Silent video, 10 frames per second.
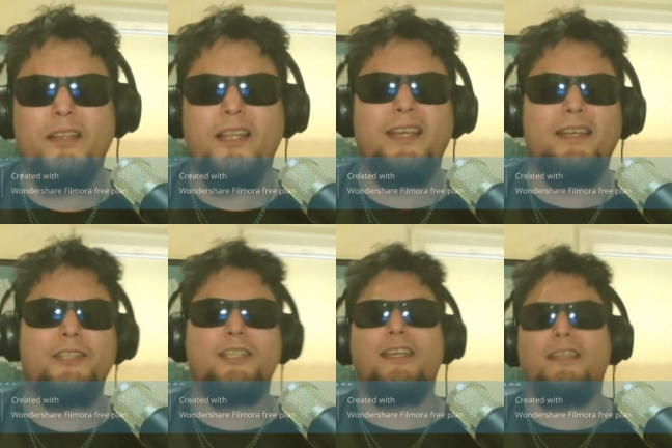Like
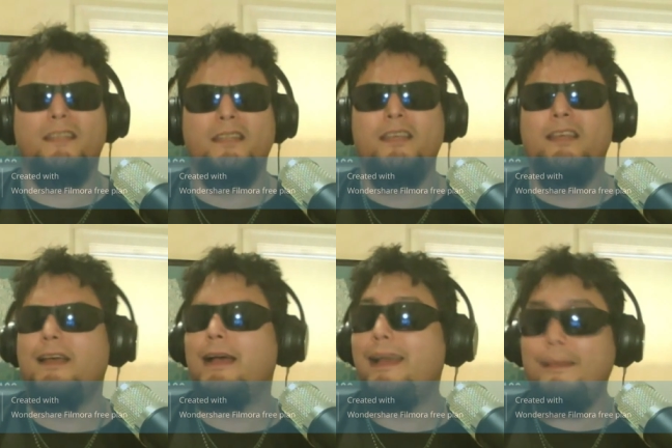shit,
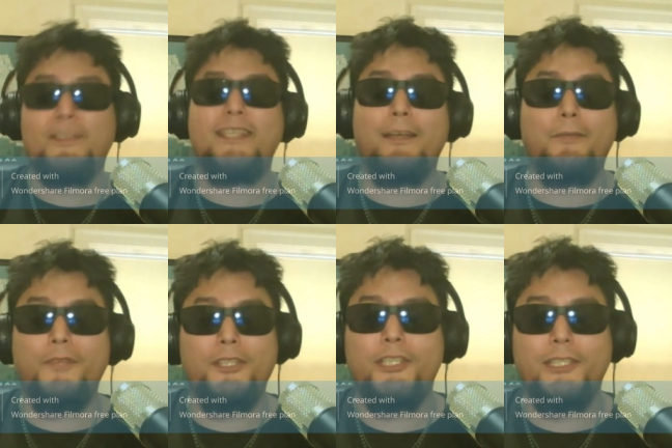I'm
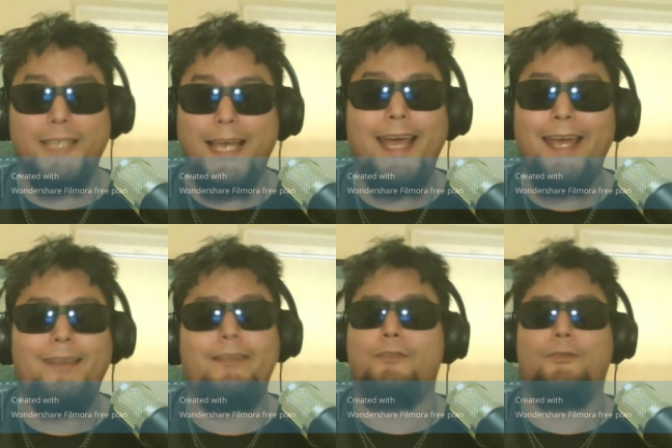selfish as
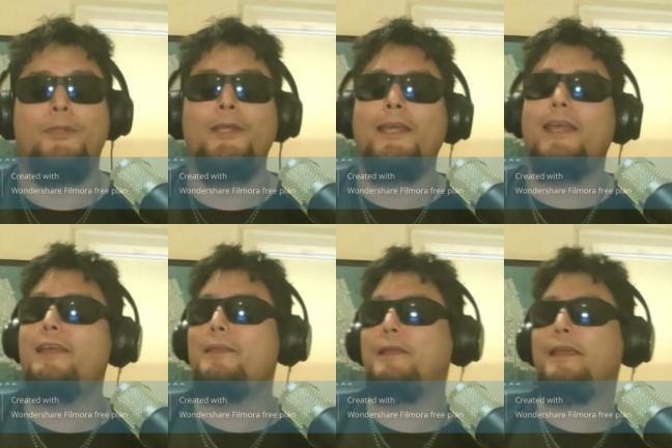hell,
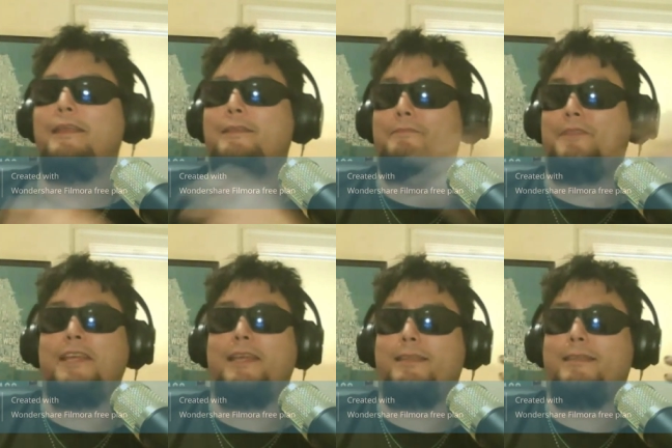and and yet